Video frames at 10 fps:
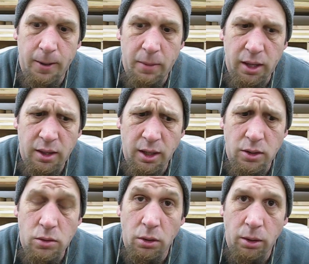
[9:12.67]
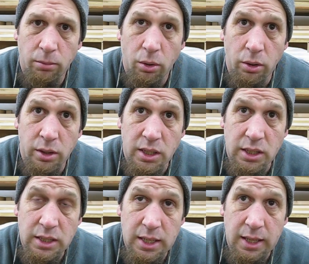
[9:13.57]
I think it's real important to
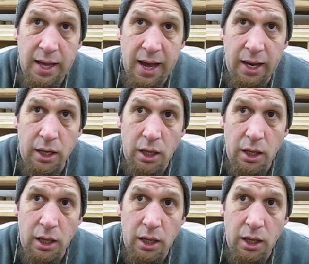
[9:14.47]
see that,